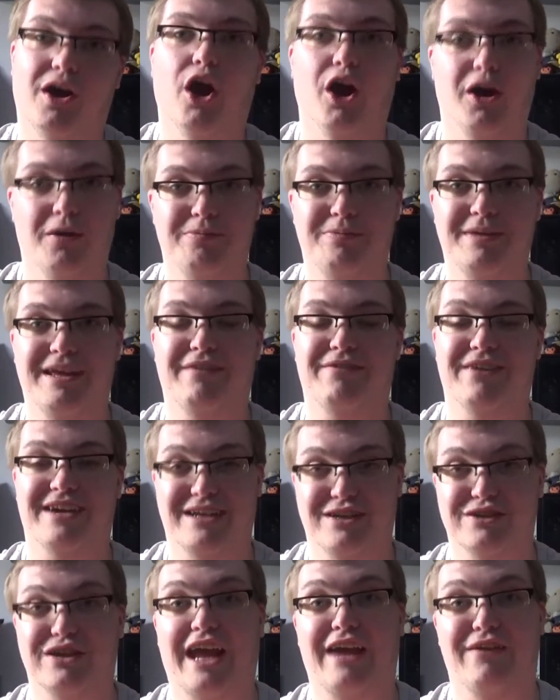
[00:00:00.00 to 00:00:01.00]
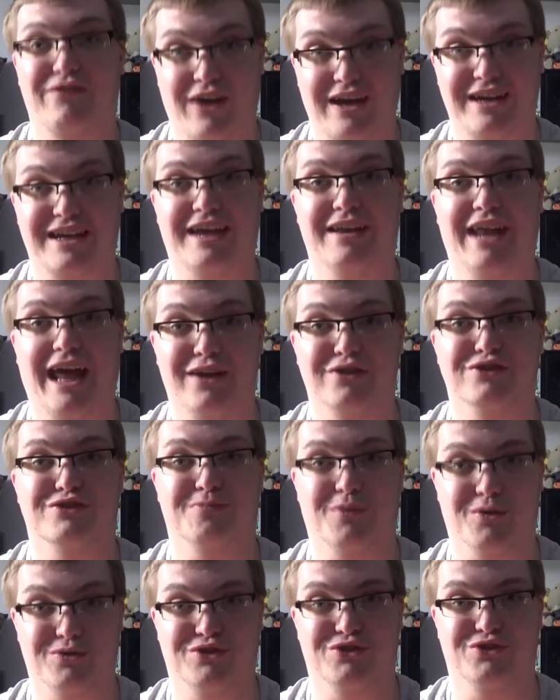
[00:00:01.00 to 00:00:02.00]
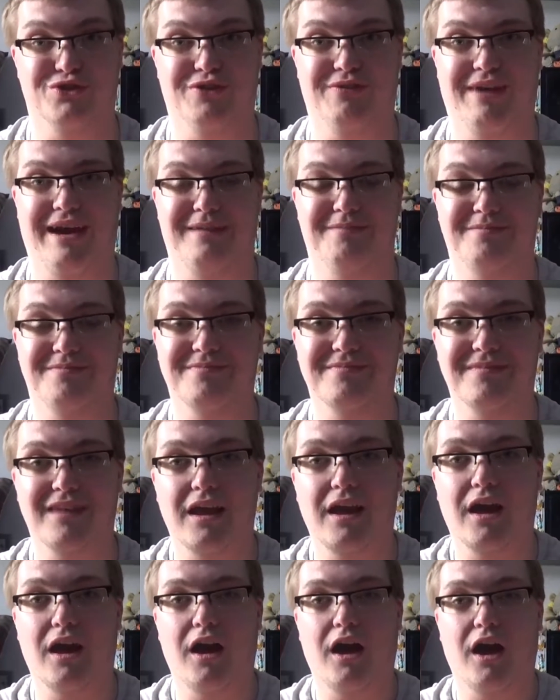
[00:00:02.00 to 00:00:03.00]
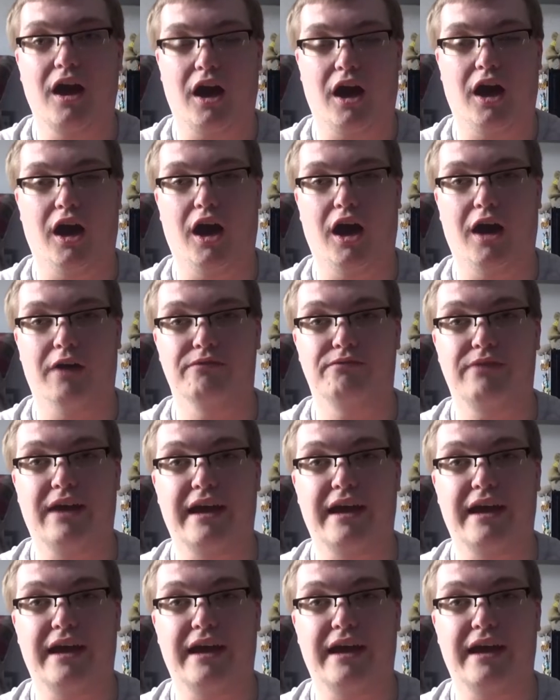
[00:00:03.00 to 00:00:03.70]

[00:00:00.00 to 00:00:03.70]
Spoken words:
Hopefully if I can eligible to do that.